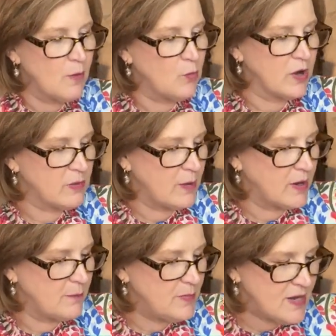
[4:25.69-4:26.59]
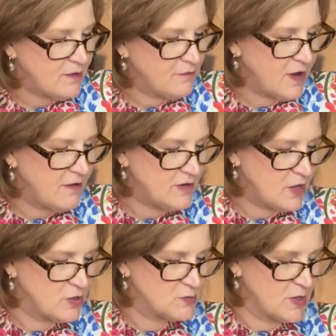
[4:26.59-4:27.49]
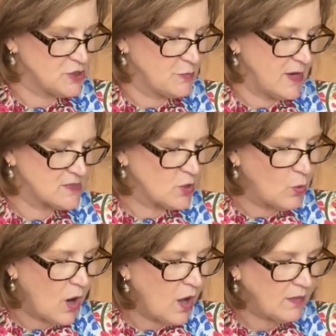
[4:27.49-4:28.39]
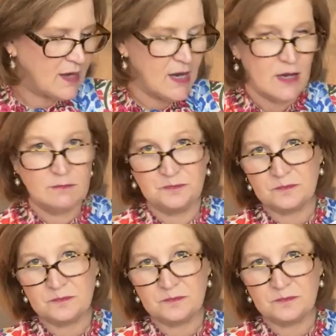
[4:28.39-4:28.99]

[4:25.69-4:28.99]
Where do I want to be in 5 years? What's your best quality?